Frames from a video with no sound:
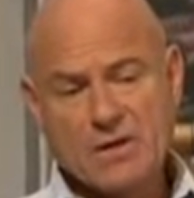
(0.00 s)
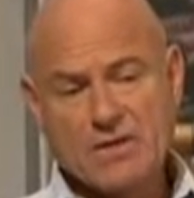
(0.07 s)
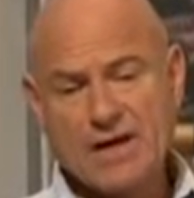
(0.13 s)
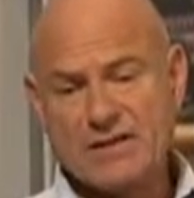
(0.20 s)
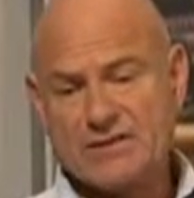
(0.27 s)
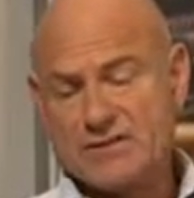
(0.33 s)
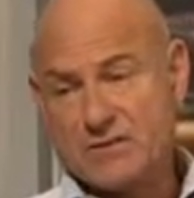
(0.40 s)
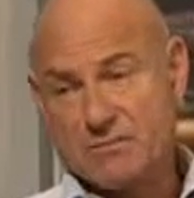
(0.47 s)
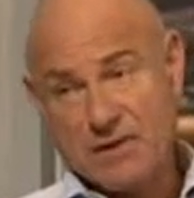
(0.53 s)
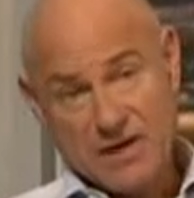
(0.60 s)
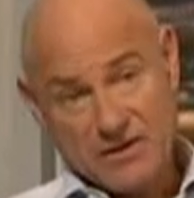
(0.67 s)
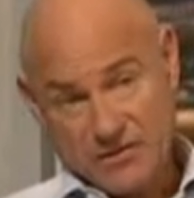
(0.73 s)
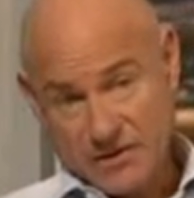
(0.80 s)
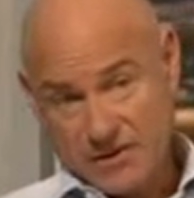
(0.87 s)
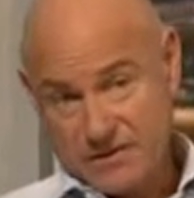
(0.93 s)
That's the
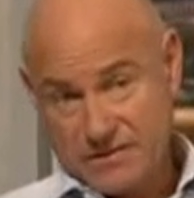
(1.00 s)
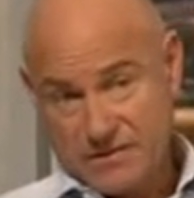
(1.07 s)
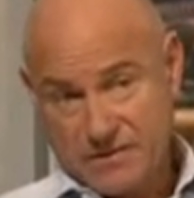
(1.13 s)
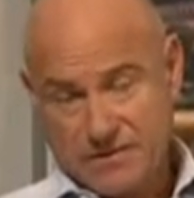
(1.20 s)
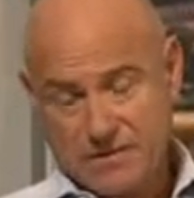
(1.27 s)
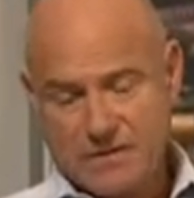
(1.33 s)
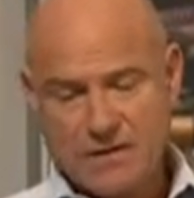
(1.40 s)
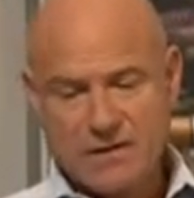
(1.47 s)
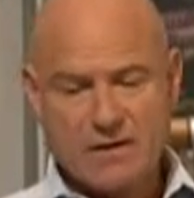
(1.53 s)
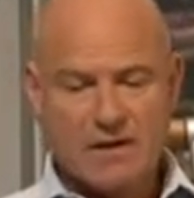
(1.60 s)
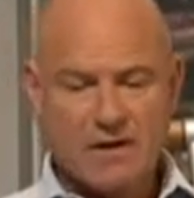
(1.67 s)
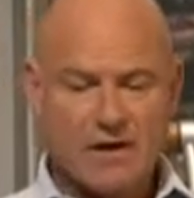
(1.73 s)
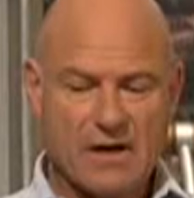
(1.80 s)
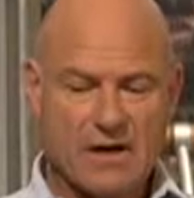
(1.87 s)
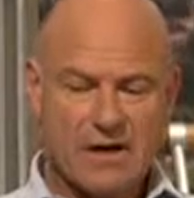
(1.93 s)
main reason.
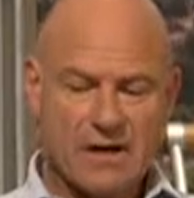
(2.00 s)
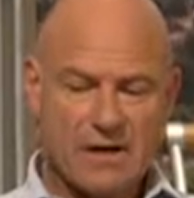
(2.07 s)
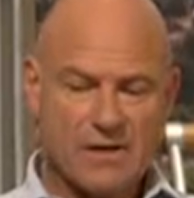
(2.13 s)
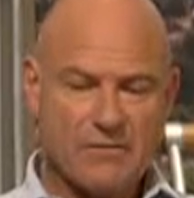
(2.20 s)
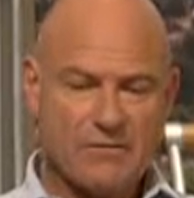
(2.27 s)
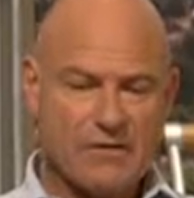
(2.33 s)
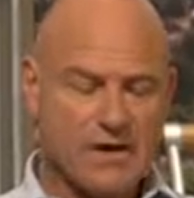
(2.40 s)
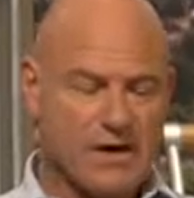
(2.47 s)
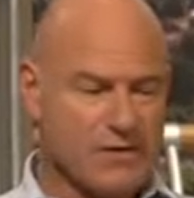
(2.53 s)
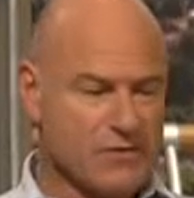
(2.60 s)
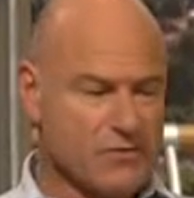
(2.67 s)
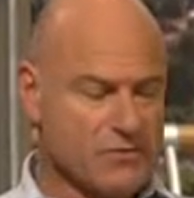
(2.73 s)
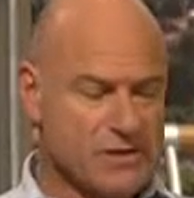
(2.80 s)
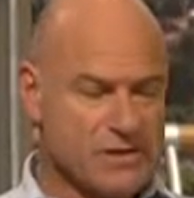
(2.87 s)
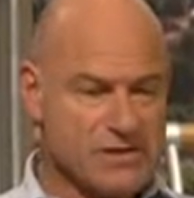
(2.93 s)
The
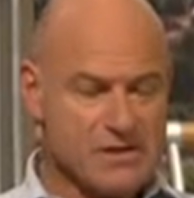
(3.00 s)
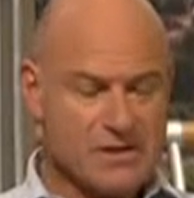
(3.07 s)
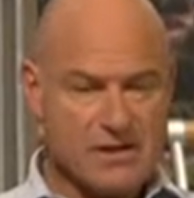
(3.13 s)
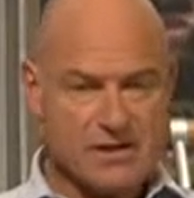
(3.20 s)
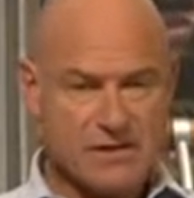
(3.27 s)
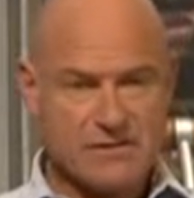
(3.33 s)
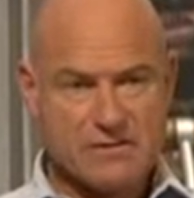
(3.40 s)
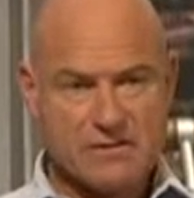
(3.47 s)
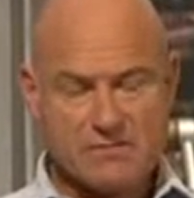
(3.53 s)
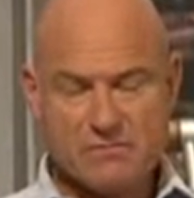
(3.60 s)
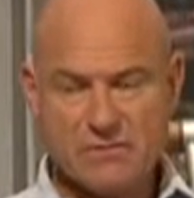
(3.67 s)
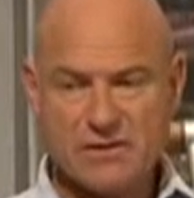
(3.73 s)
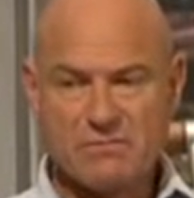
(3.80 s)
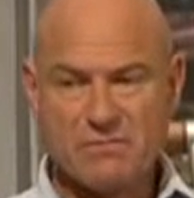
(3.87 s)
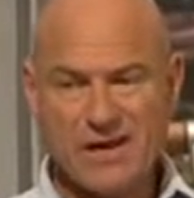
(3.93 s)
other reason is
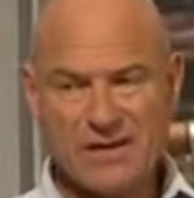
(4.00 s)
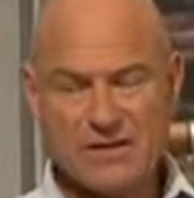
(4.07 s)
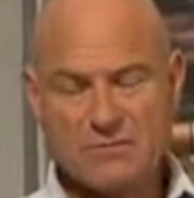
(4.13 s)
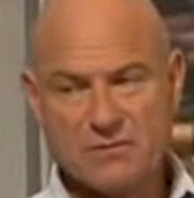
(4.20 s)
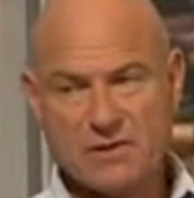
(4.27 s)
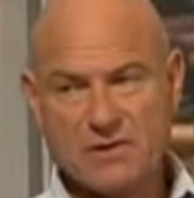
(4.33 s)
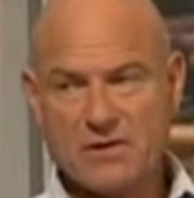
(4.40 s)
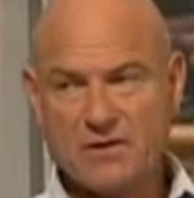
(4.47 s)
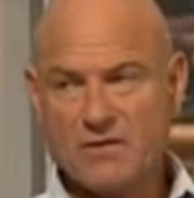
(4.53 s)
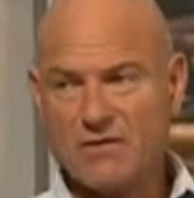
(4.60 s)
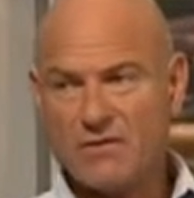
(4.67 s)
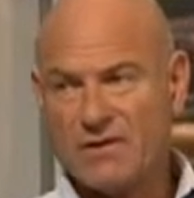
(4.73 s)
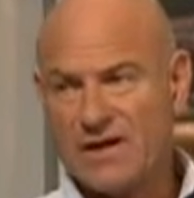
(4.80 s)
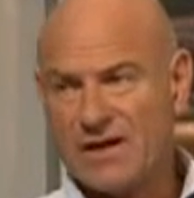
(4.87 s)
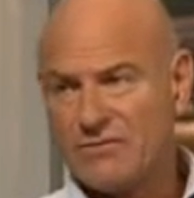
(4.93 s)
mismanagement at
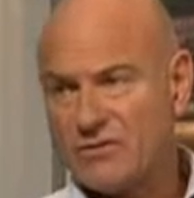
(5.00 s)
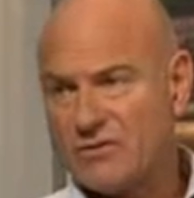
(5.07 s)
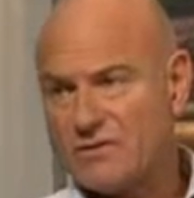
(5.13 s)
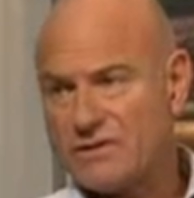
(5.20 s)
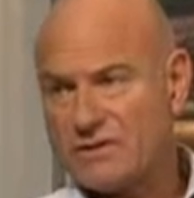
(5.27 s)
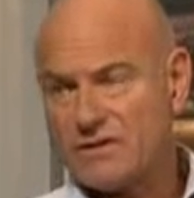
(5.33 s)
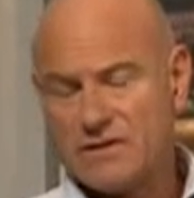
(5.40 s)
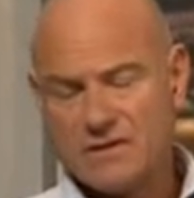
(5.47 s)
all levels.